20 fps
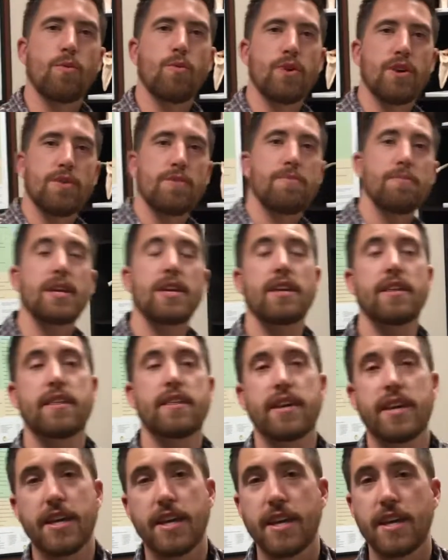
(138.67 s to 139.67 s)
with me
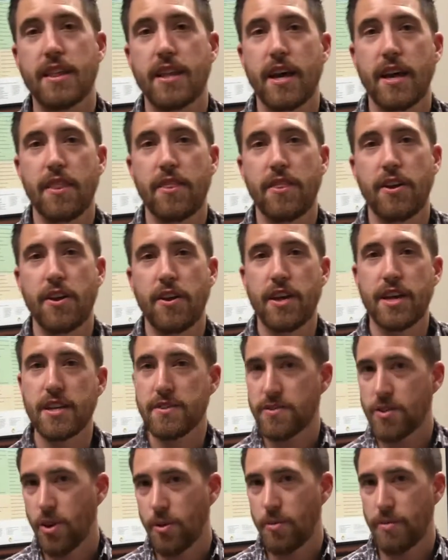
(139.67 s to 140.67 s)
thinking that there
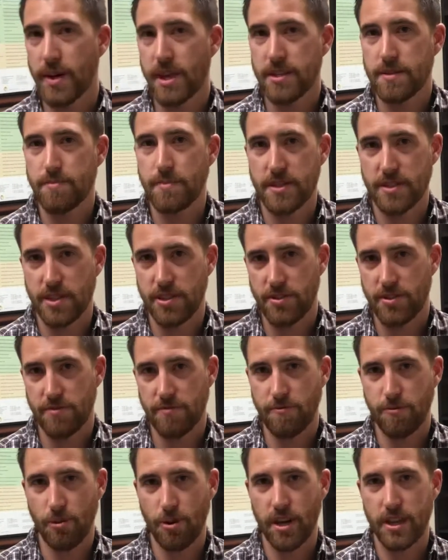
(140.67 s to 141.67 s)
is no best position
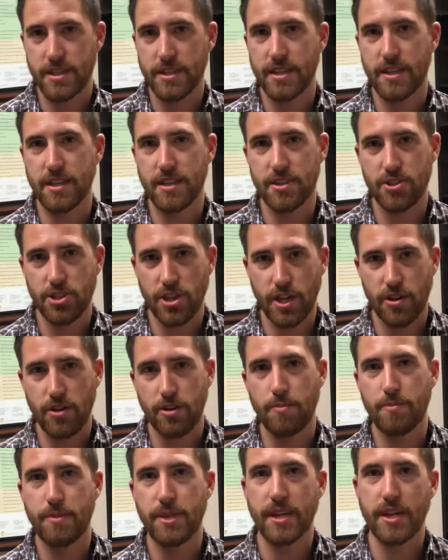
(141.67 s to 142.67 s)
for us in
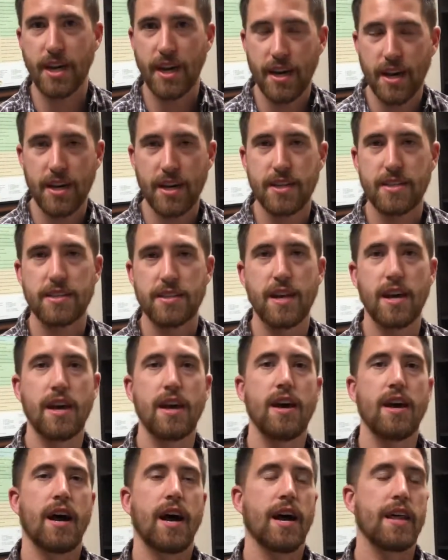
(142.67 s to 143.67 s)
general, because
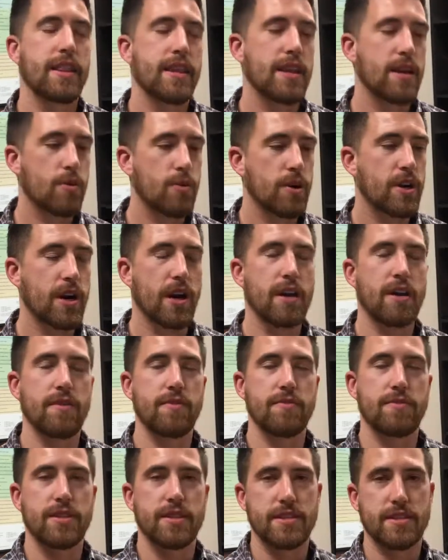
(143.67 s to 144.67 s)
I think we're kind
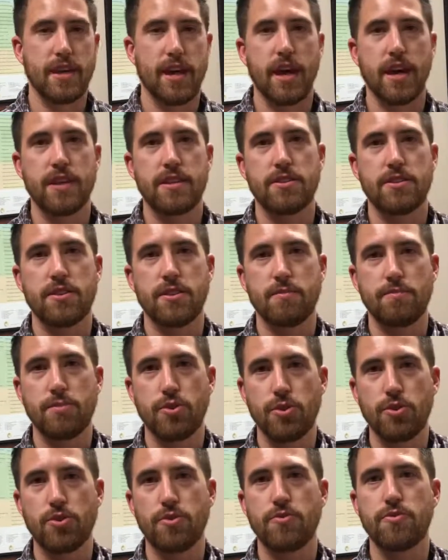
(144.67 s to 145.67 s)
of designed to
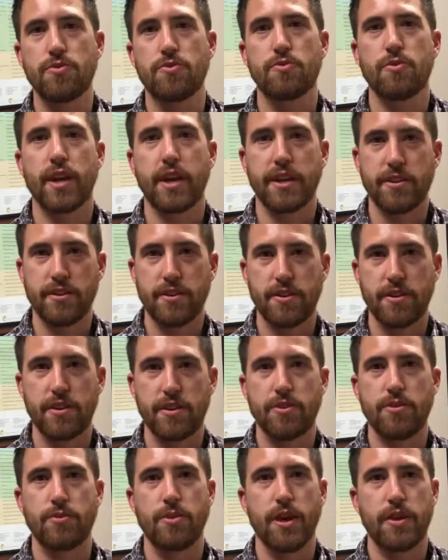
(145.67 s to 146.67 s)
move regularly
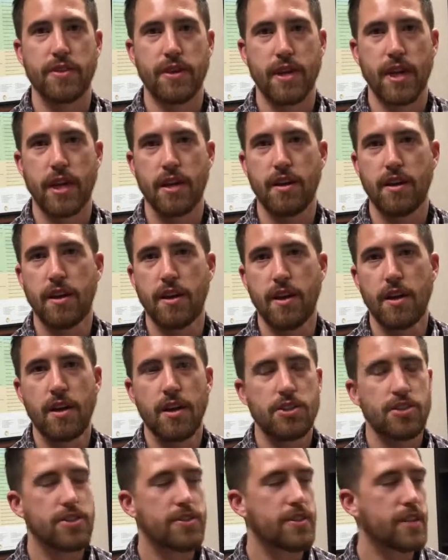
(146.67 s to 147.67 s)
throughout the night.
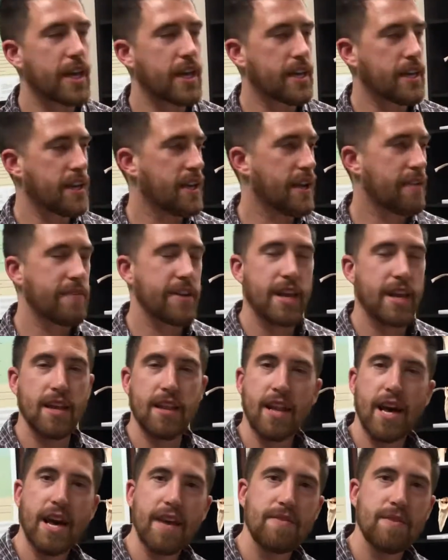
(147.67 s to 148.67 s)
Just like in everyday
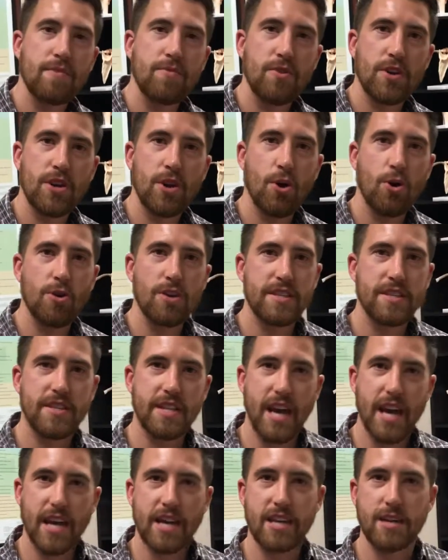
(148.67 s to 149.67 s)
life, if we hold a
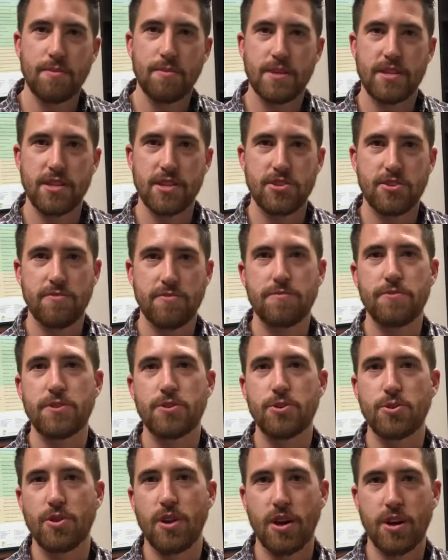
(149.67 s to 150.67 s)
stagnant position for
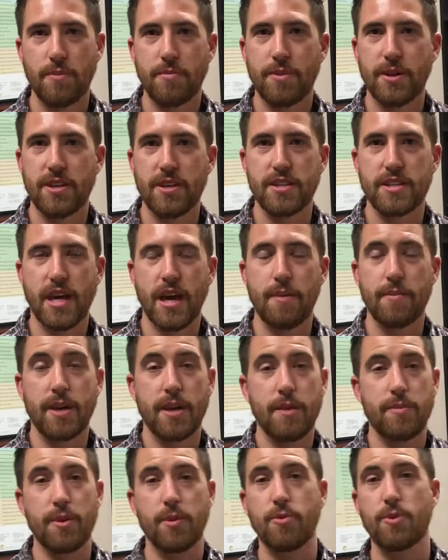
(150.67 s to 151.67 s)
too long a period of time, it
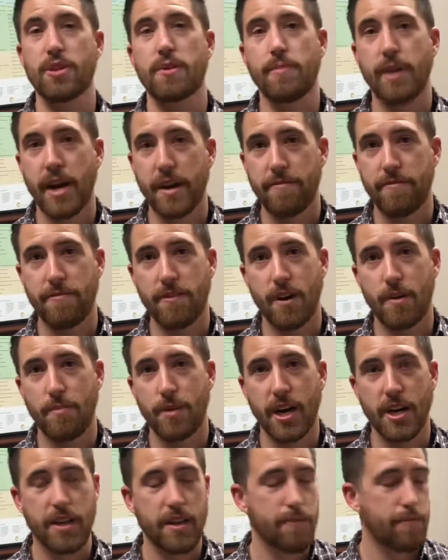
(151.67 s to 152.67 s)
can be really bad for our
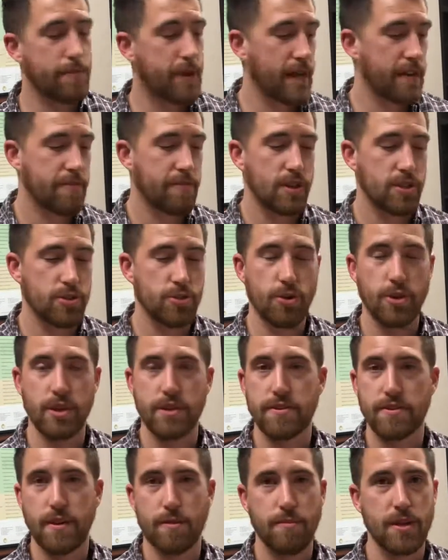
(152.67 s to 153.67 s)
body, bad for our
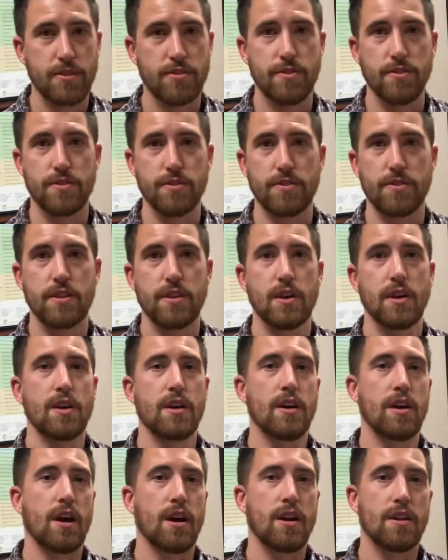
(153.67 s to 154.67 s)
joints, our muscles,
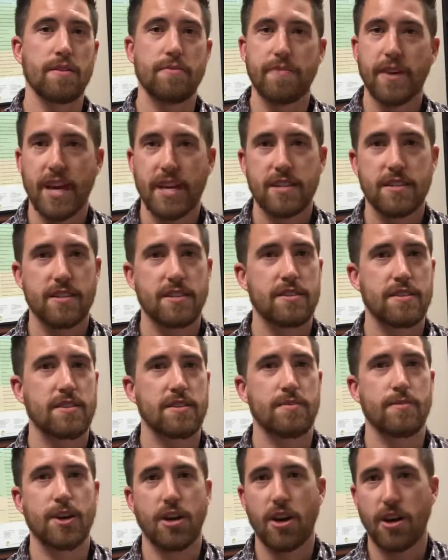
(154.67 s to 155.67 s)
our lymphatic
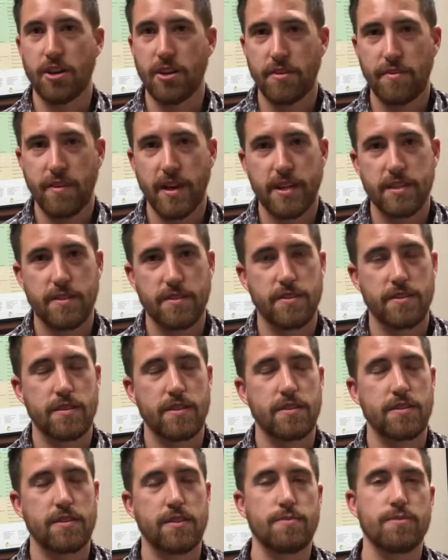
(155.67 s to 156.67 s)
system, our cardiovascular
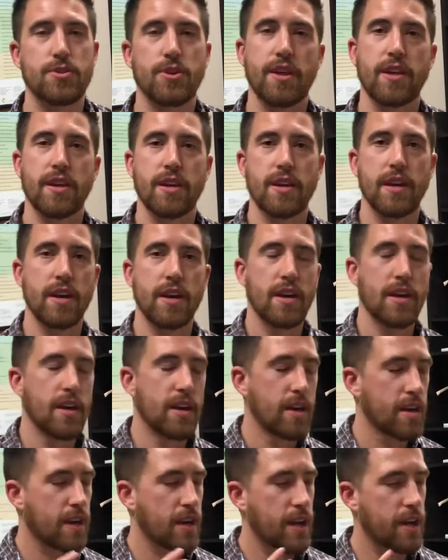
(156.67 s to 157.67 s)
system. So I think
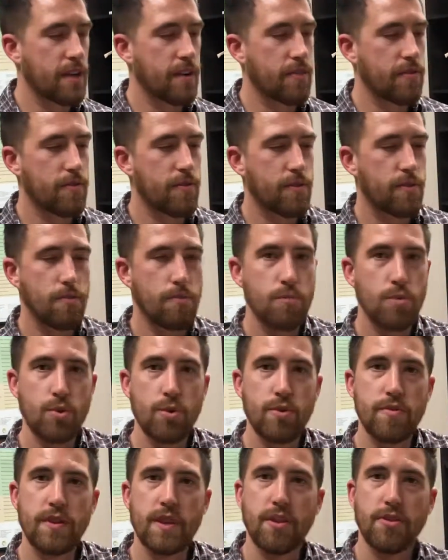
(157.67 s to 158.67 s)
kind of
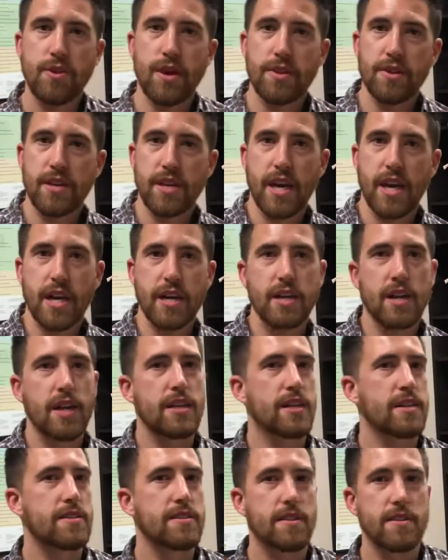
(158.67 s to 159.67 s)
moving throughout the night, not
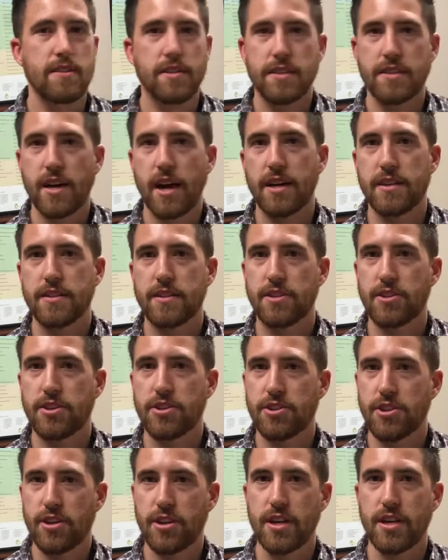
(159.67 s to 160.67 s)
necessarily tossing or
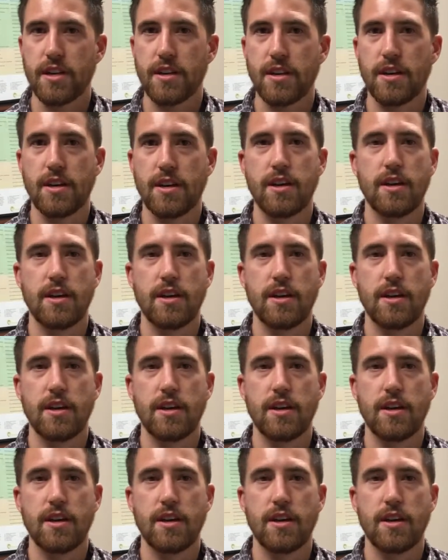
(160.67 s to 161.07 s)
turning,